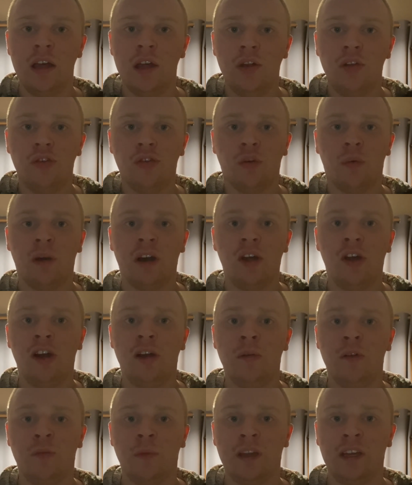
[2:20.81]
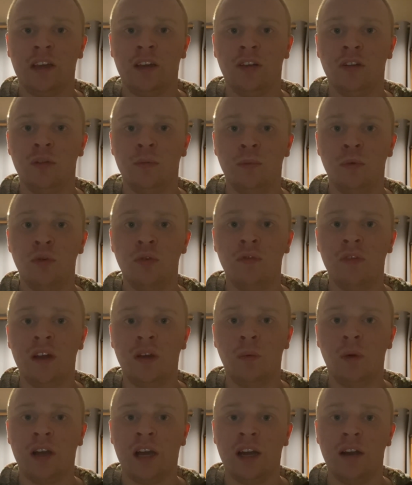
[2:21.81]
So when I heard he was making a new movie
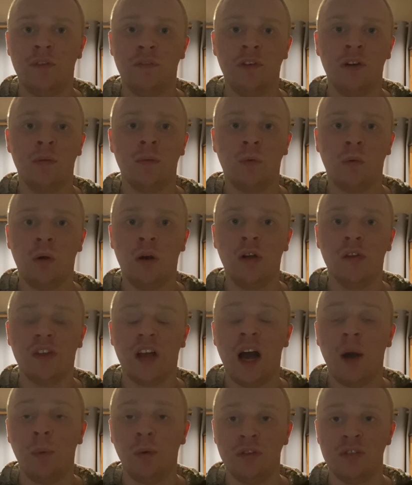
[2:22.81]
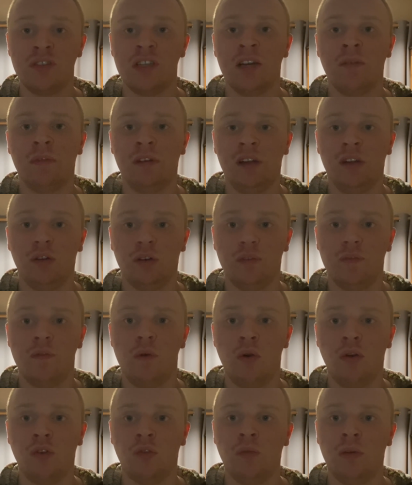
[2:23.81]
and what kind of film it was, I was genuinely looking
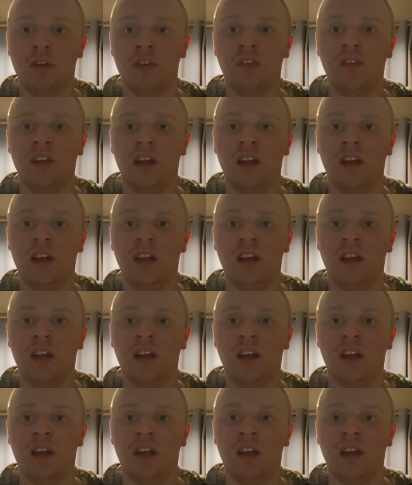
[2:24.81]
forward to it,